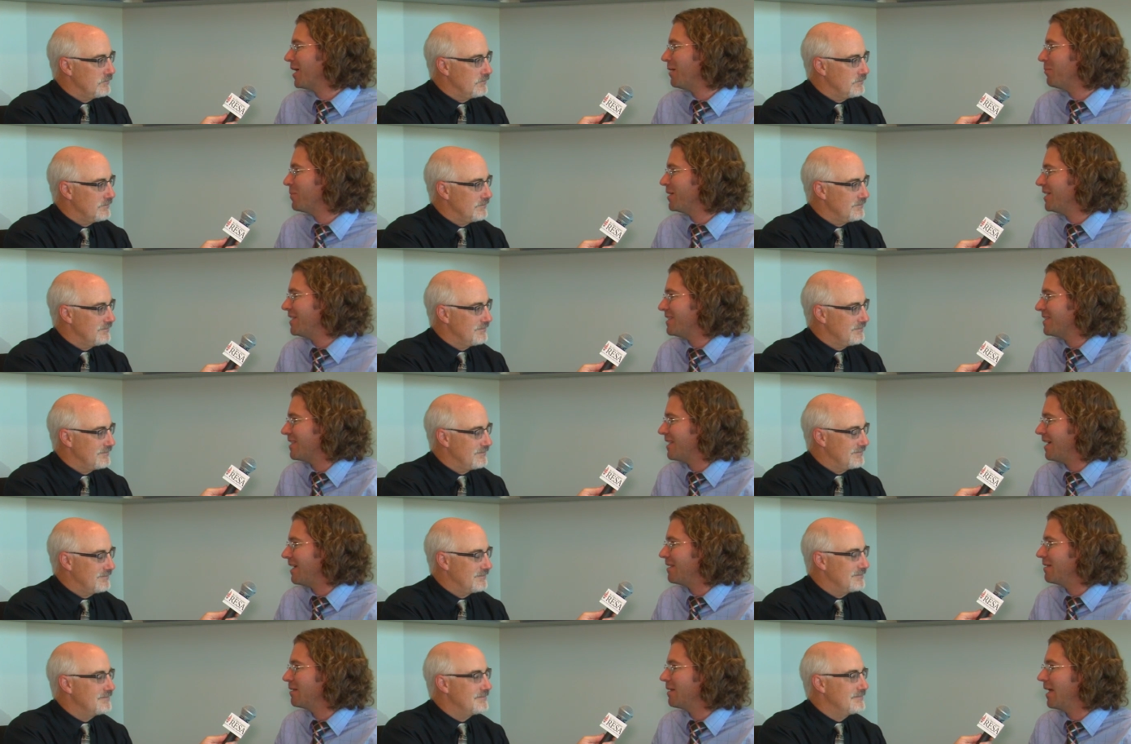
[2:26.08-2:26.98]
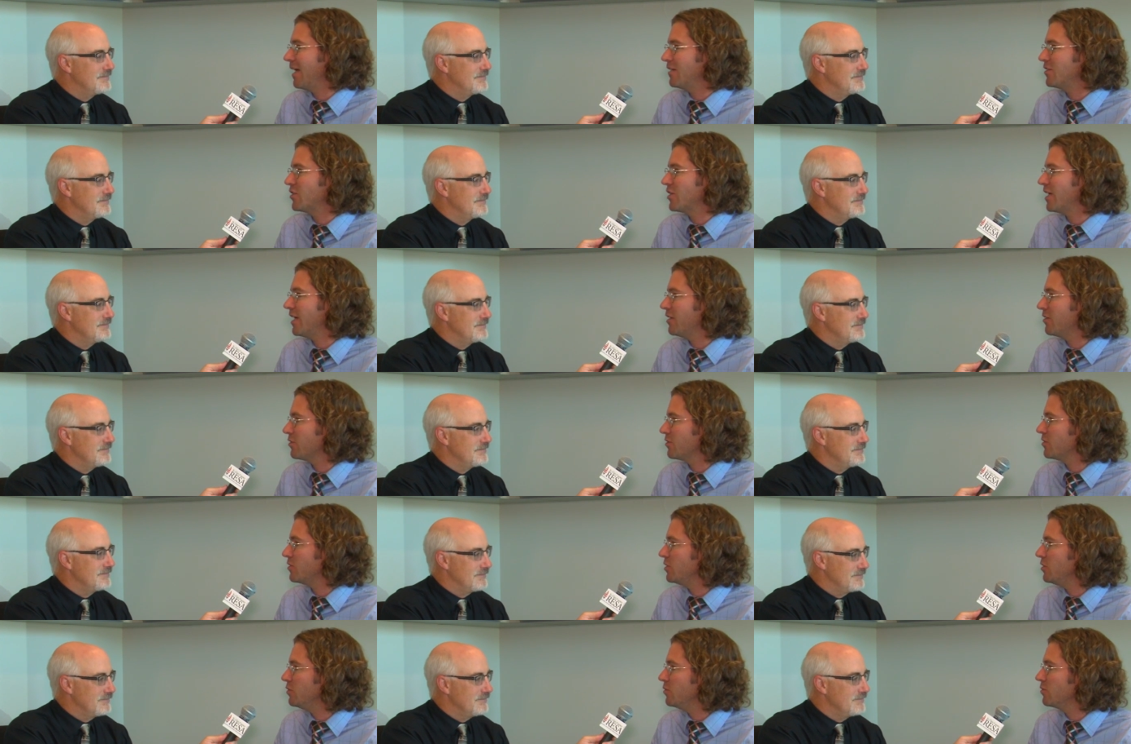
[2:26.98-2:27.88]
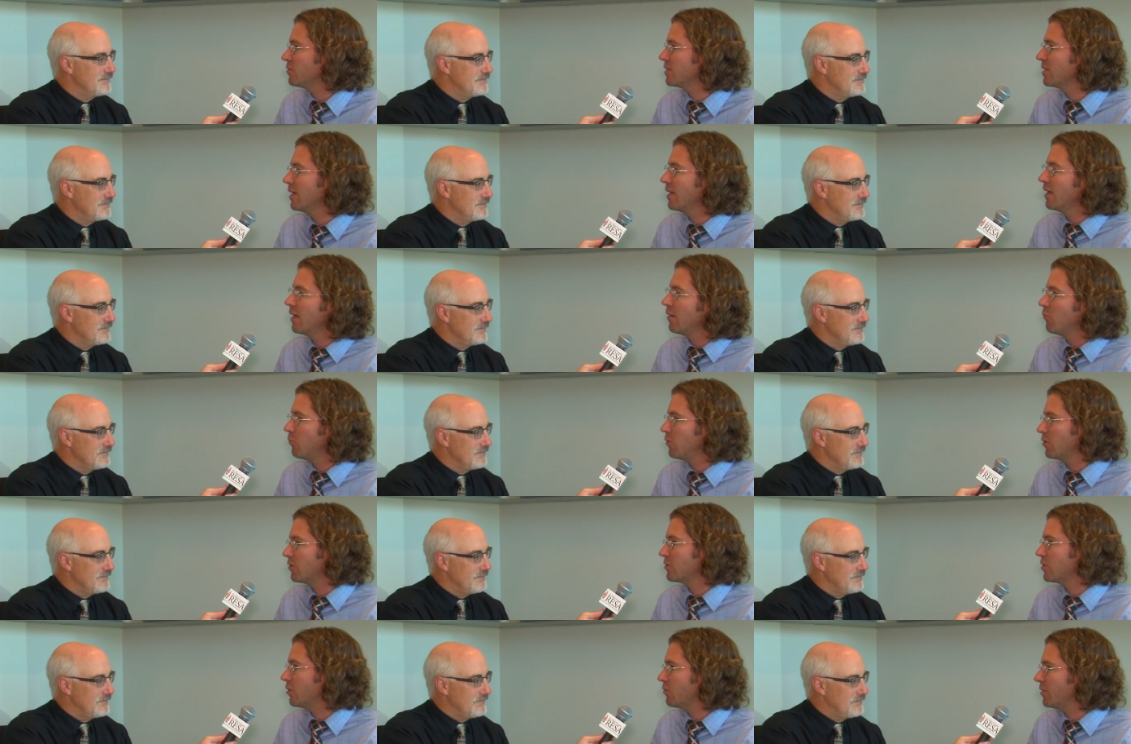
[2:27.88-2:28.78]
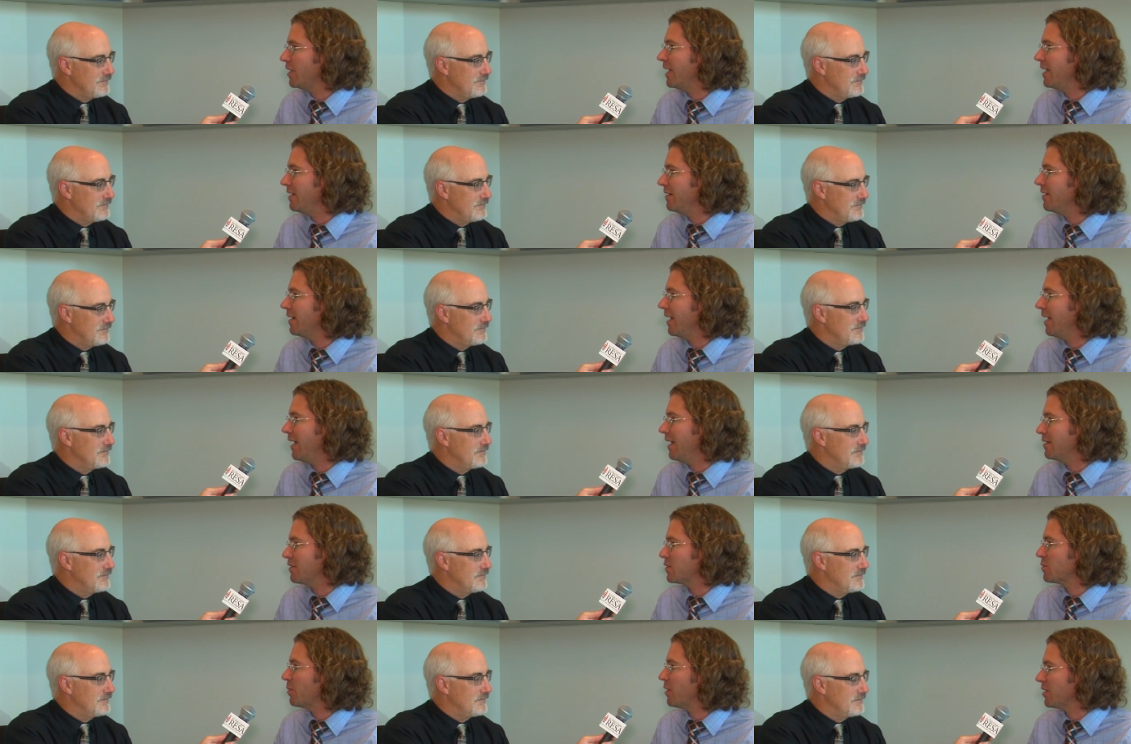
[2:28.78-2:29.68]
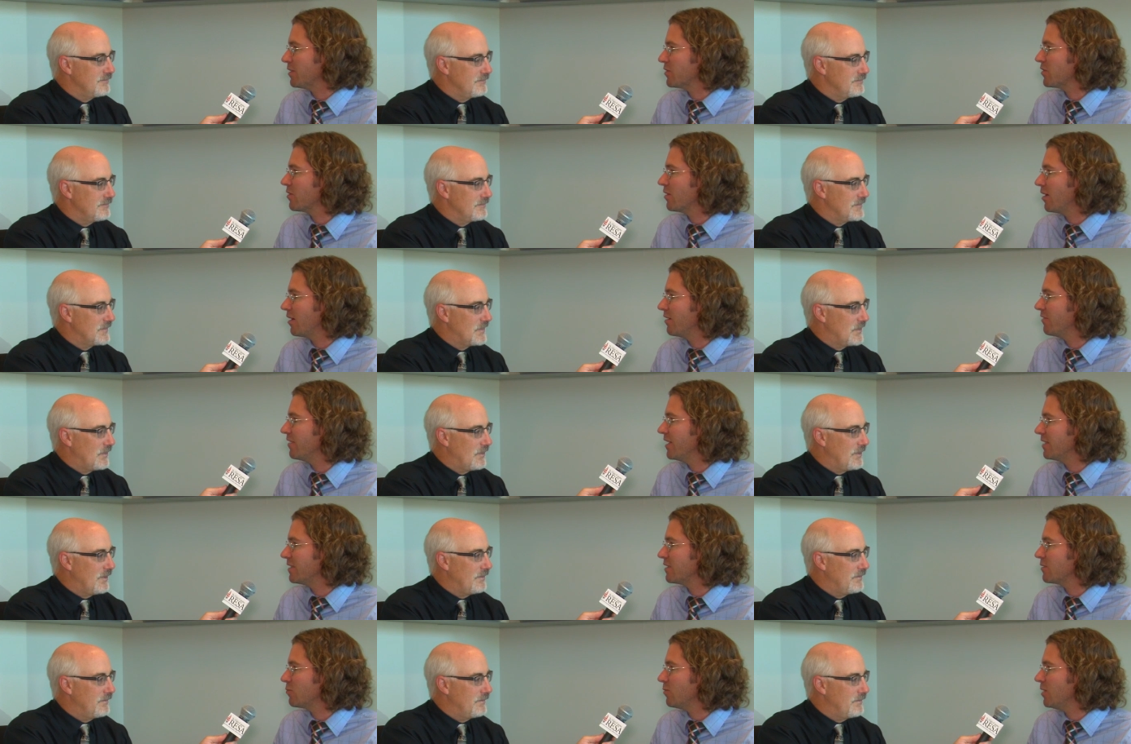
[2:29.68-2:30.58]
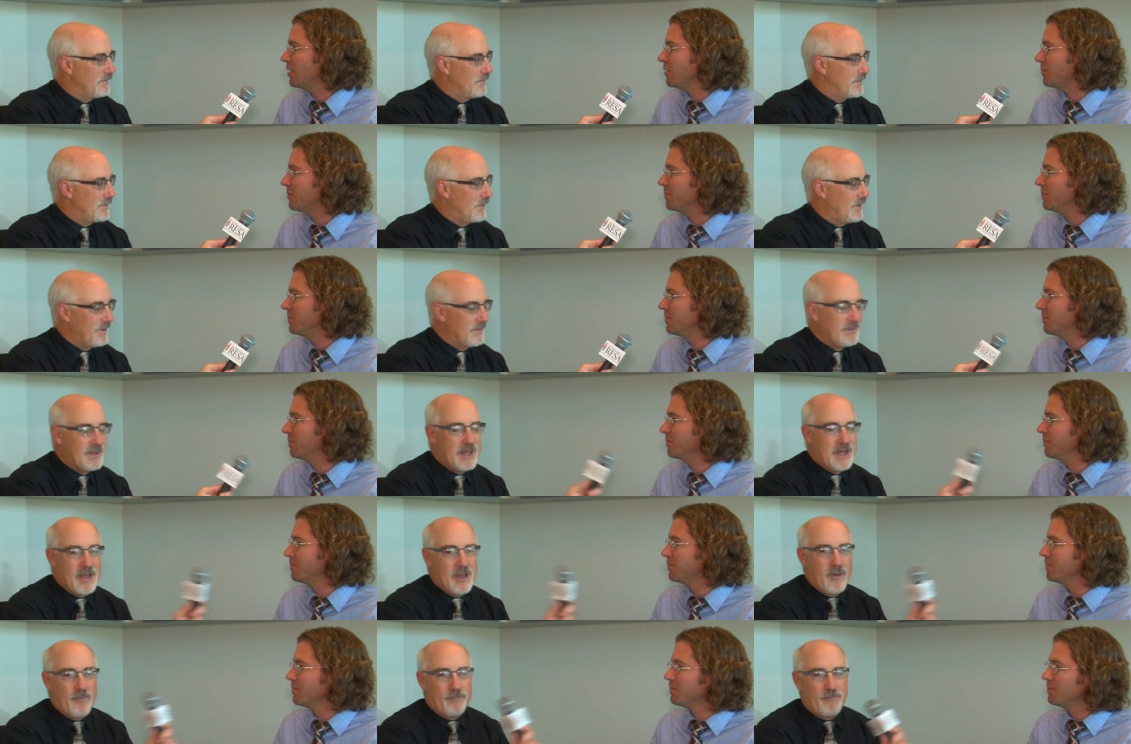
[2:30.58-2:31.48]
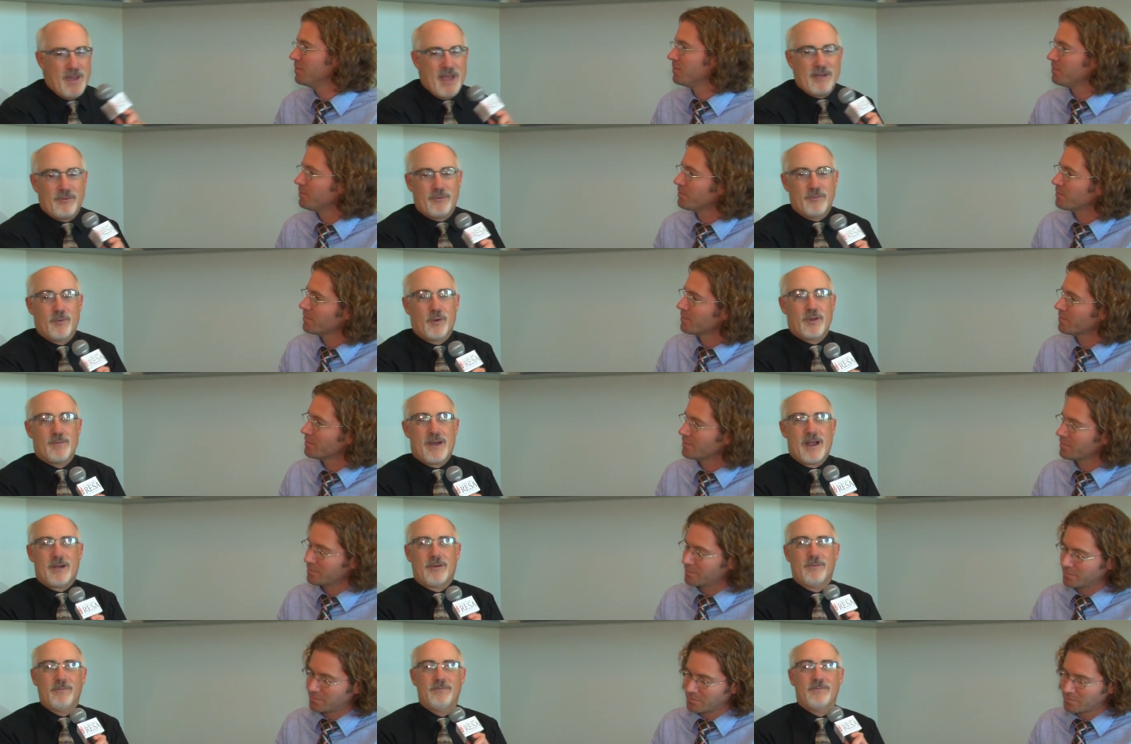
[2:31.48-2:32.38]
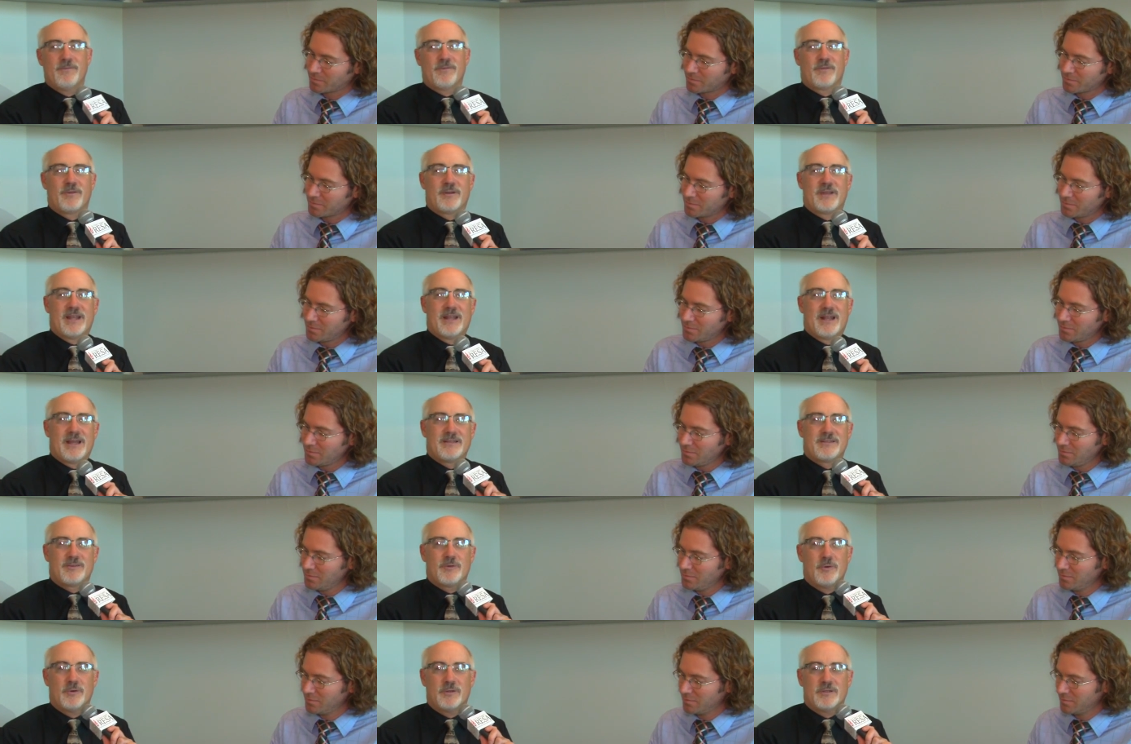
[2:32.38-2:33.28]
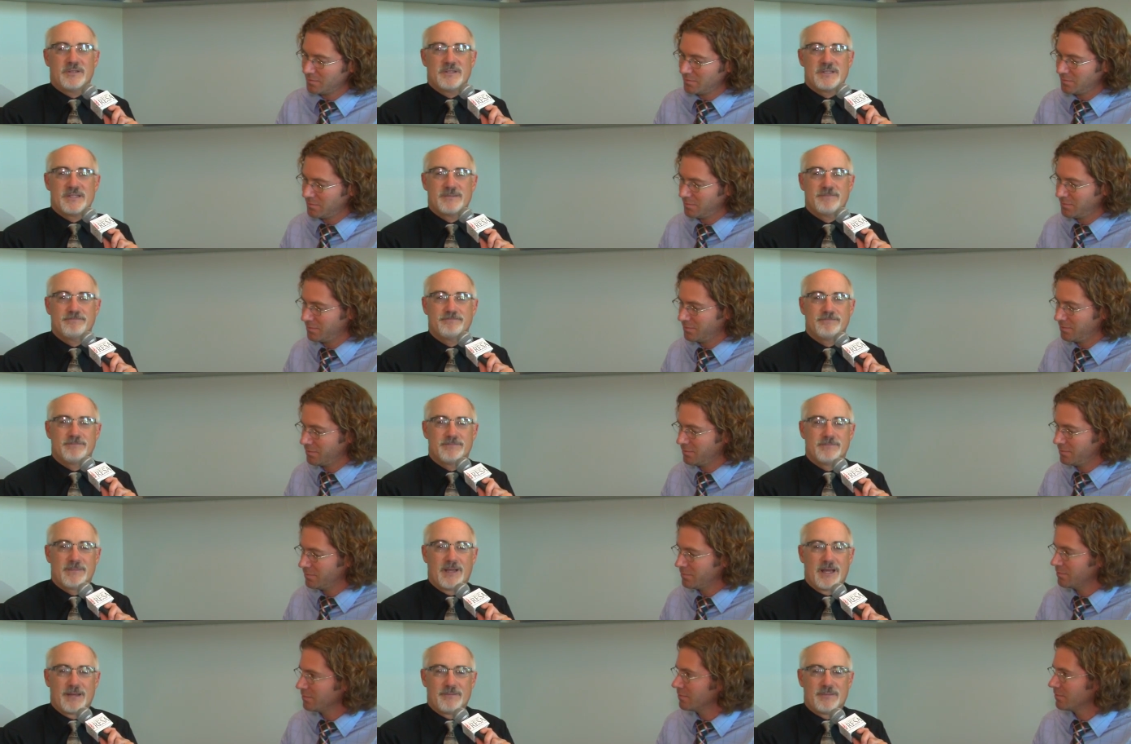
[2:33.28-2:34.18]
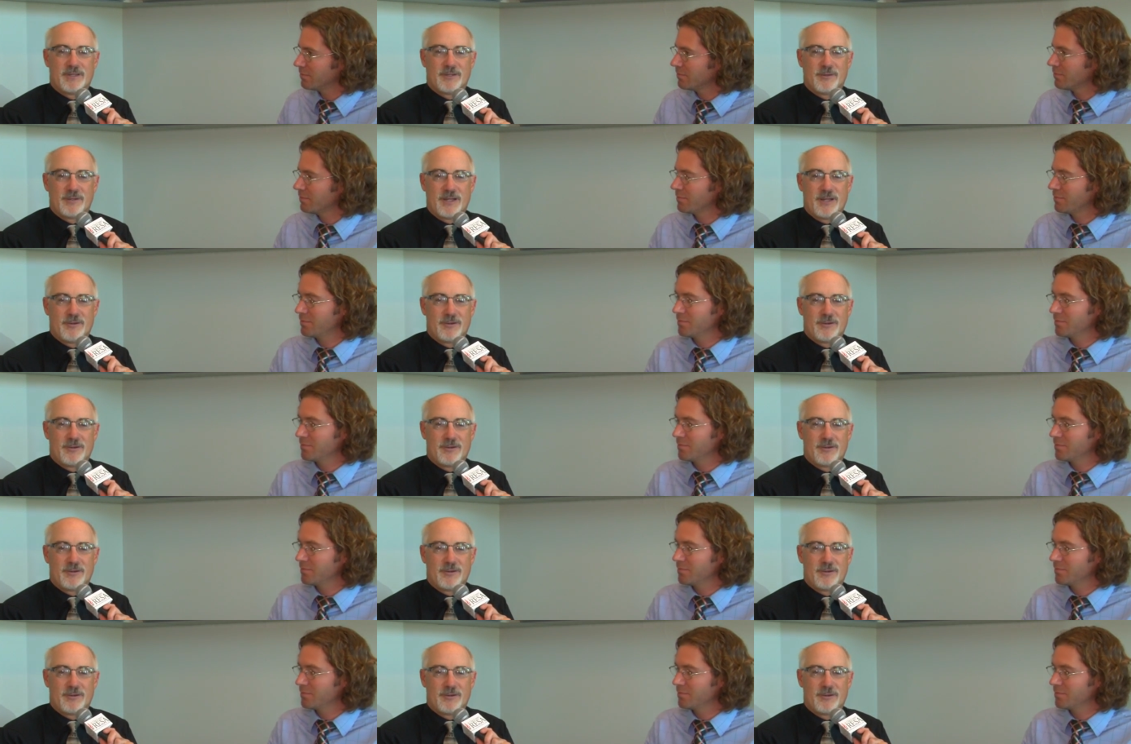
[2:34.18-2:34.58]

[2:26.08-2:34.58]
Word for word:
Speaker 1: companies that educators use will donate and sponsor our event as well.
Speaker 2: Back with more tomorrow. For Dateline Schools, I'm Terry